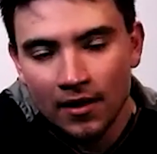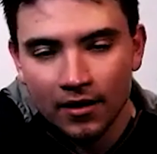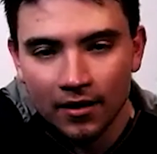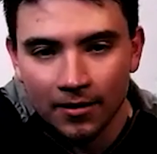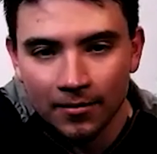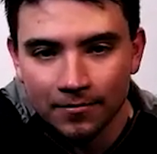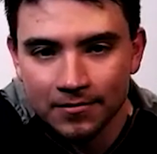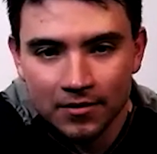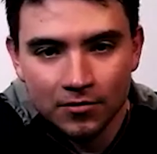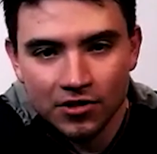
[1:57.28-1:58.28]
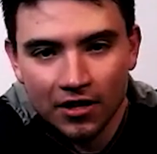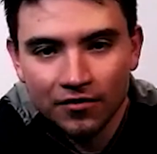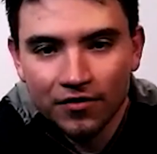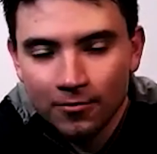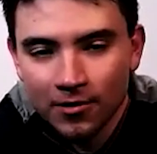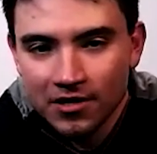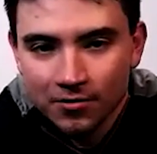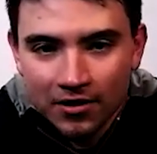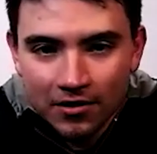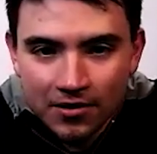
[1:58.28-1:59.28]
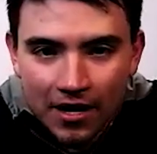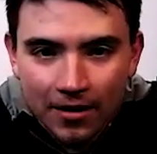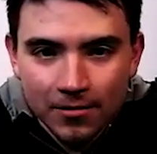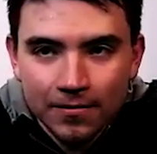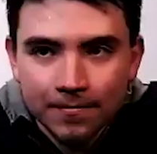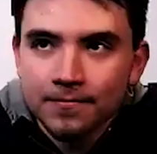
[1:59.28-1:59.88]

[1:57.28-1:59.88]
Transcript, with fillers: you just got to find ways to win those games.